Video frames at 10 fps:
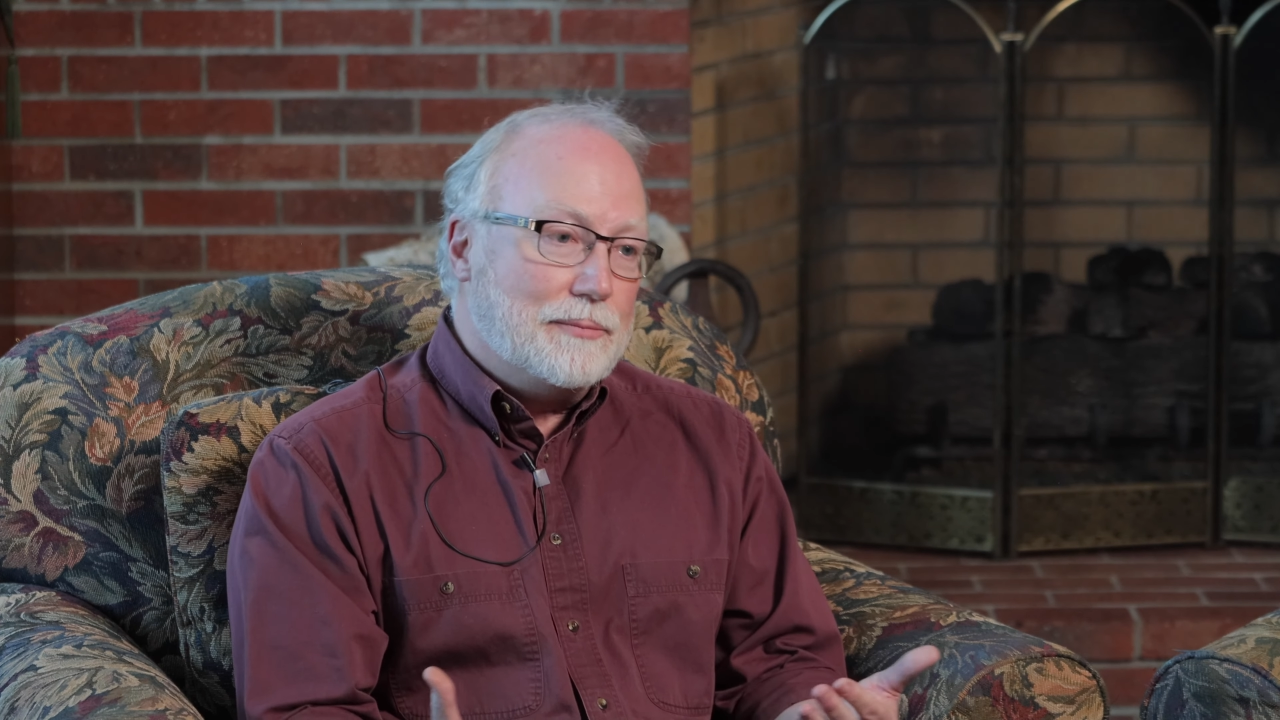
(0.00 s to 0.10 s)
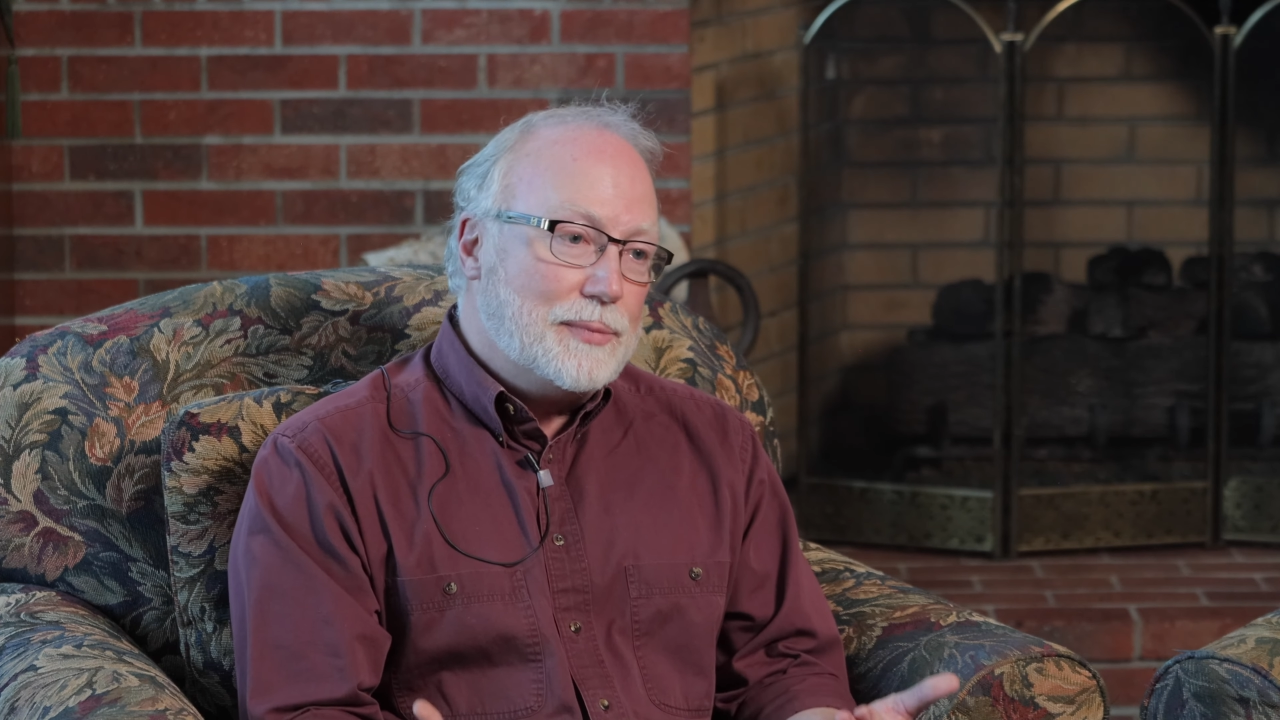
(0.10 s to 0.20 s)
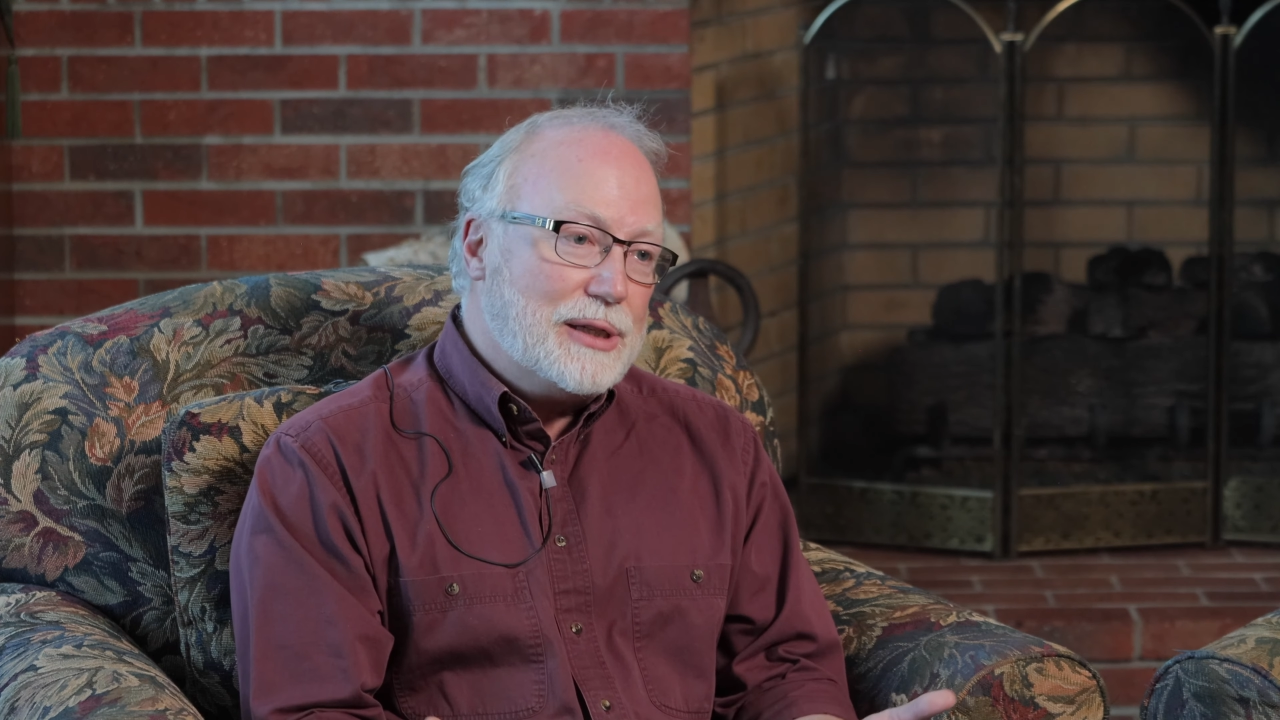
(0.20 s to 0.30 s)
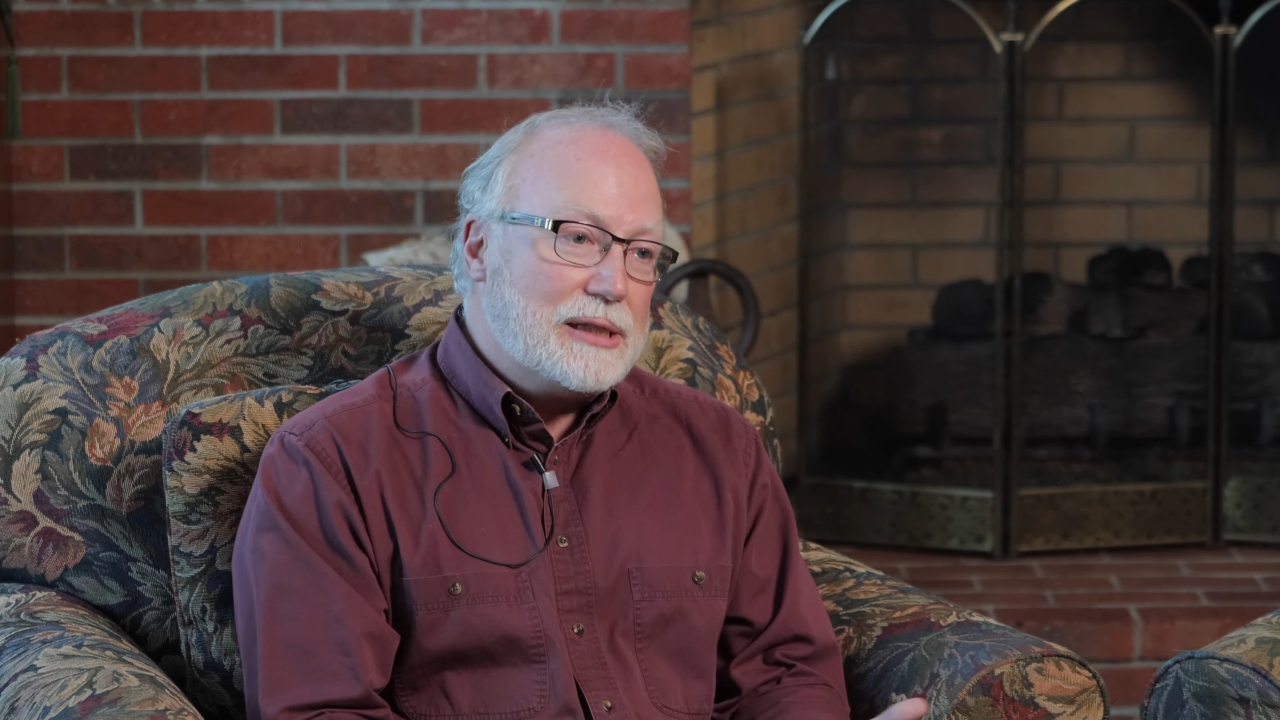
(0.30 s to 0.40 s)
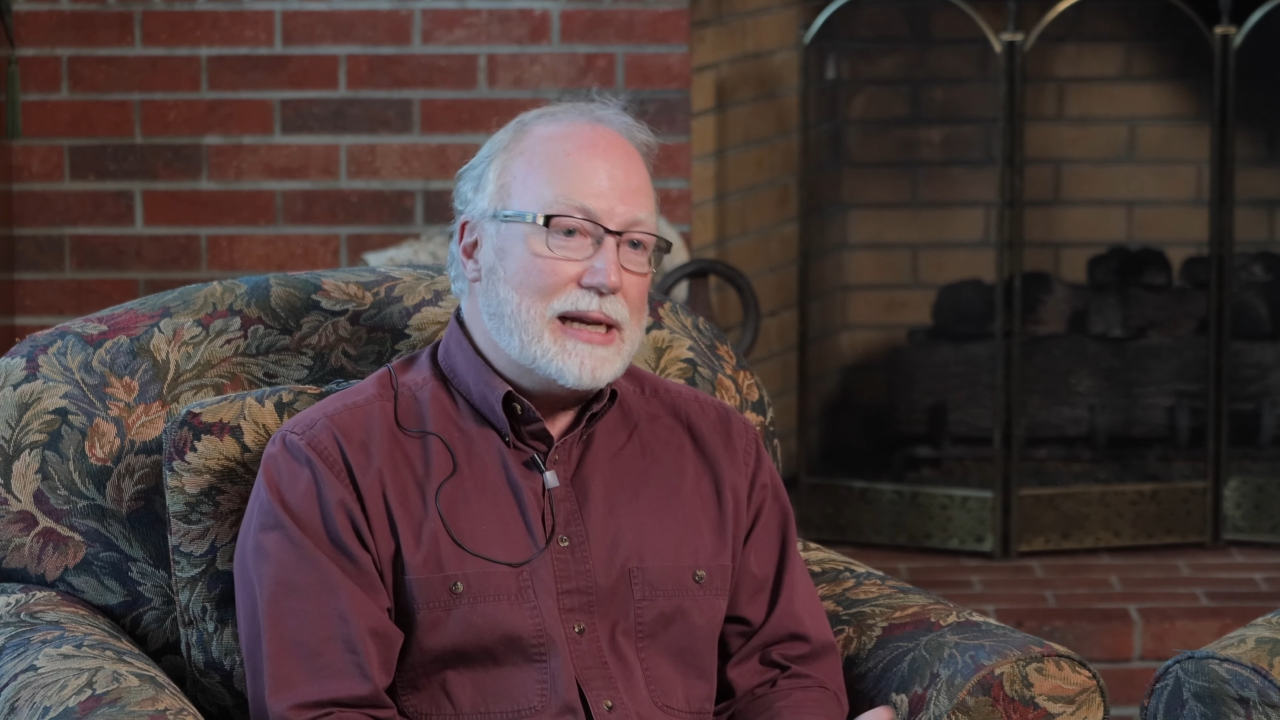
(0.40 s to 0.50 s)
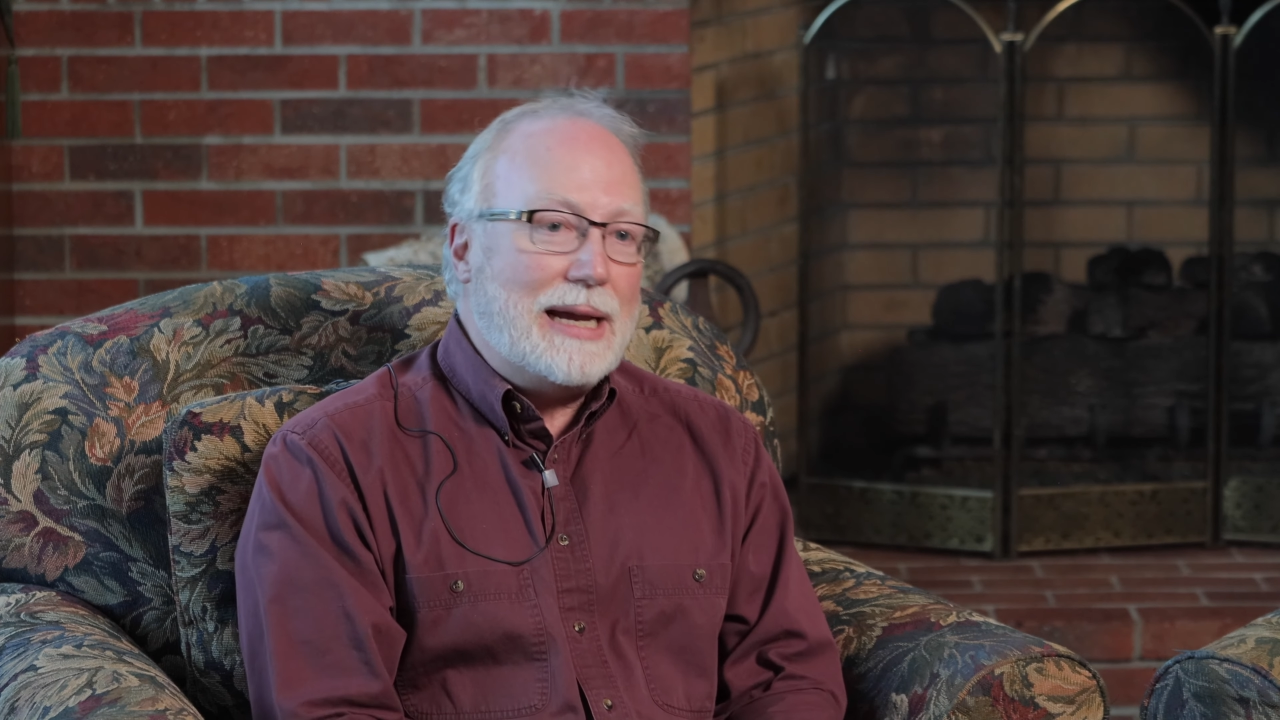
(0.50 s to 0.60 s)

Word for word: six,